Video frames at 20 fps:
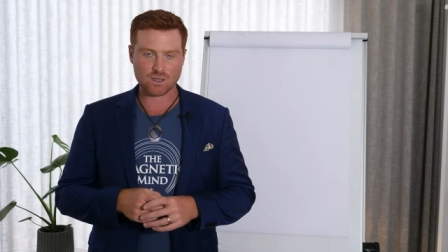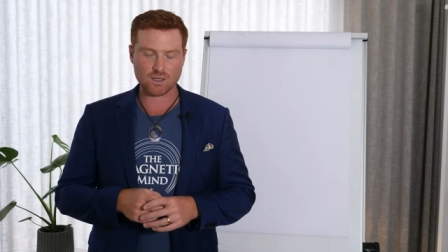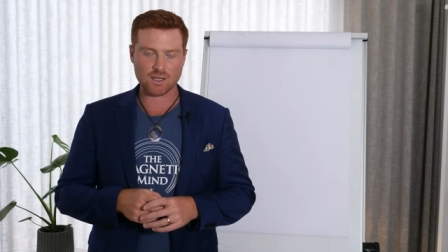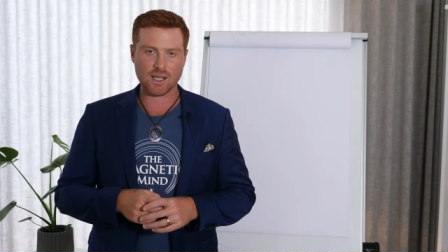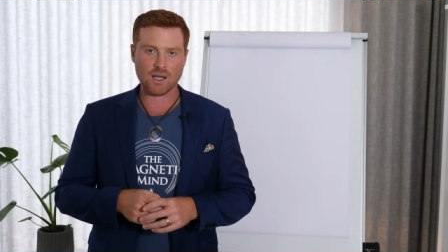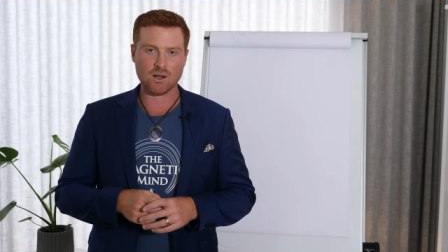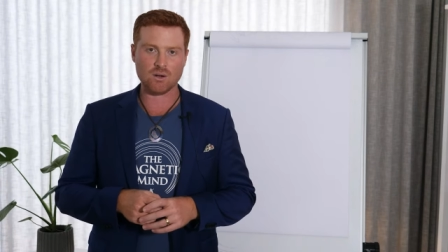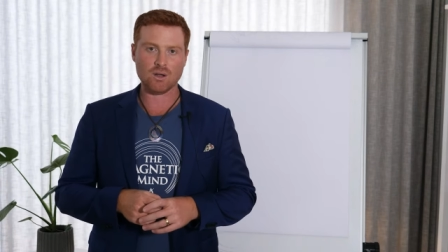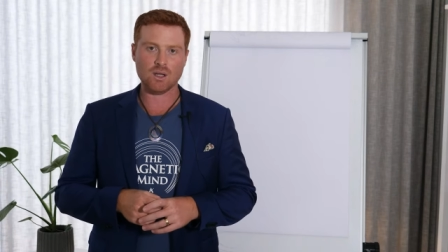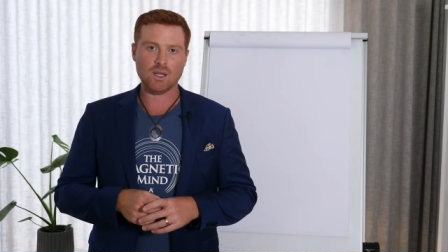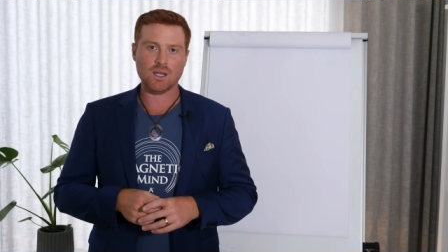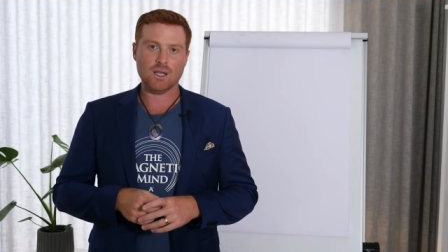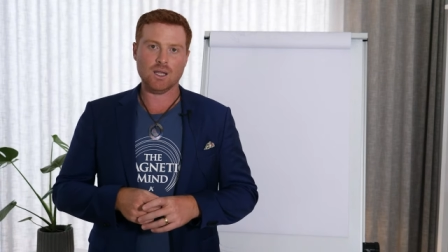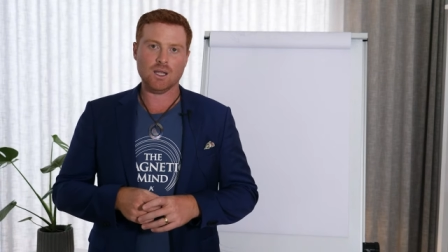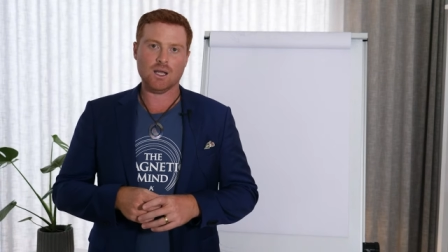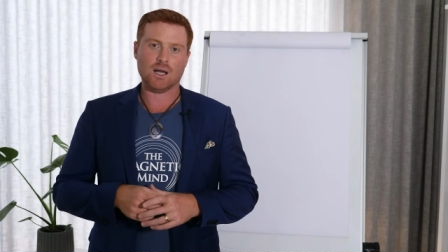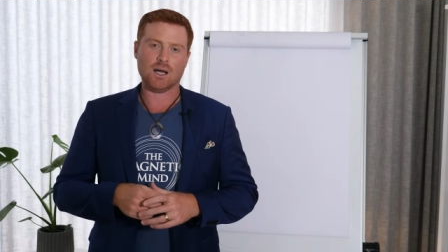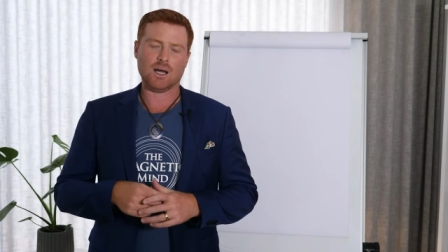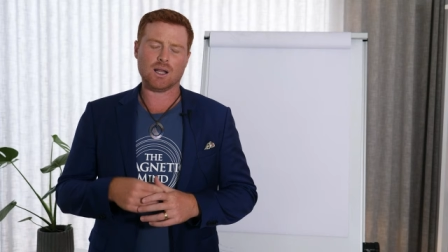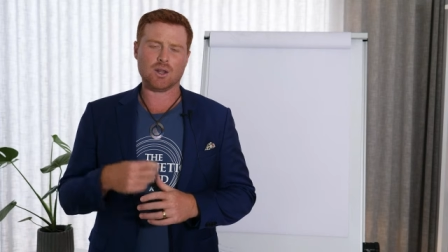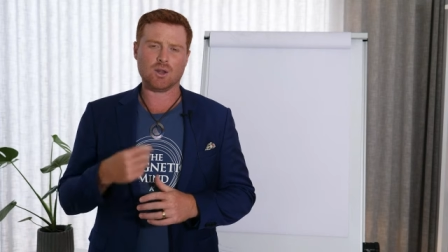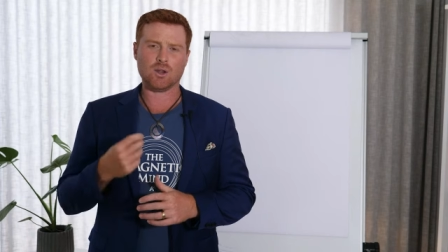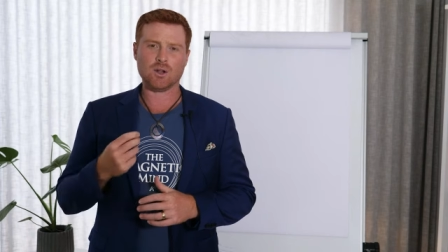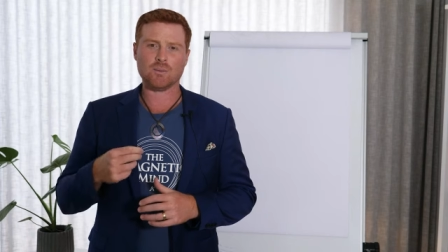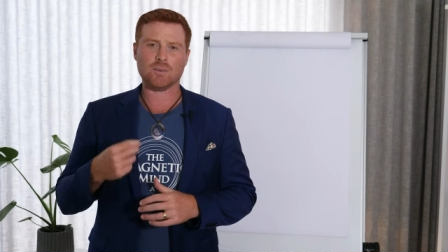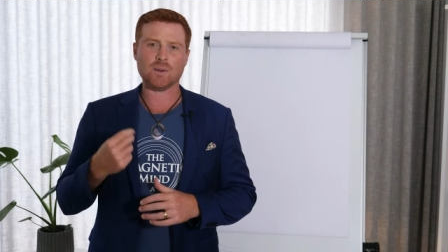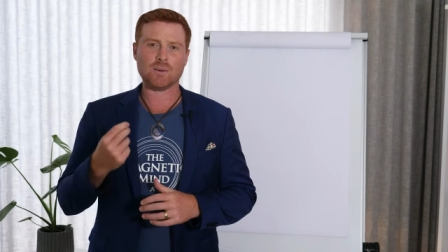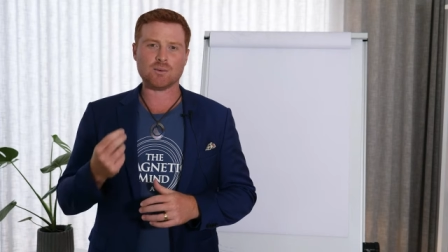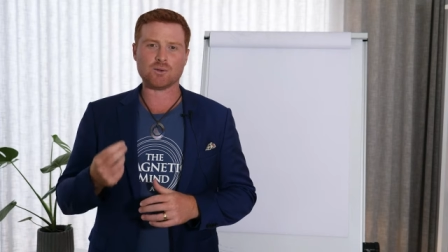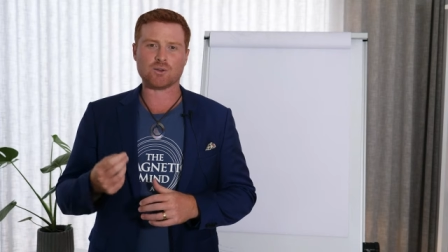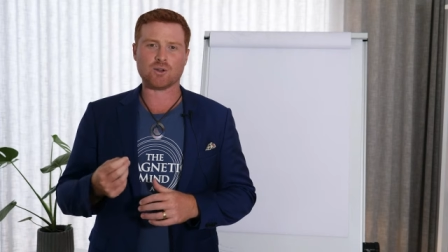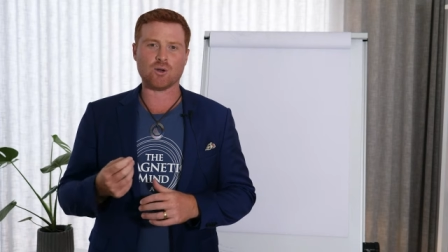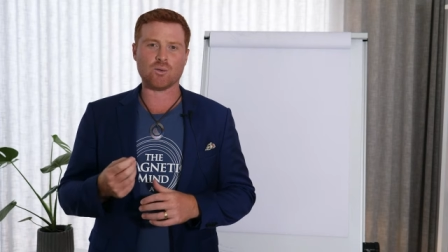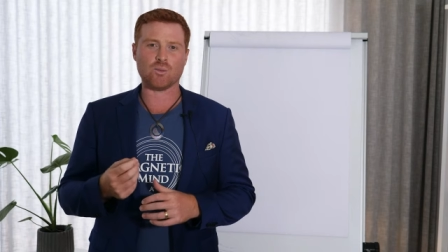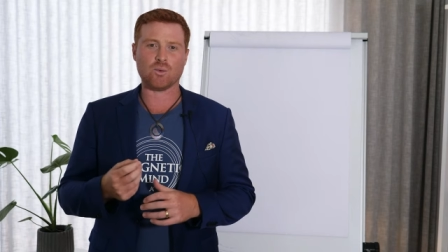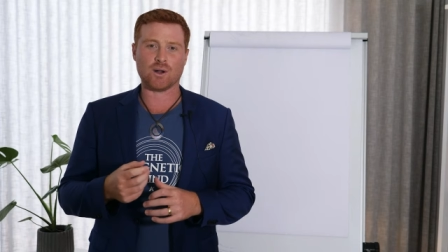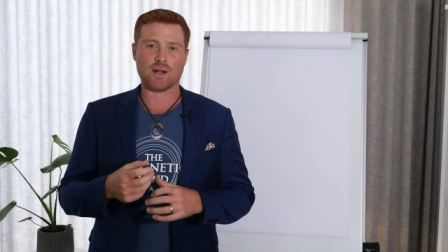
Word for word: Now, a lot of people don't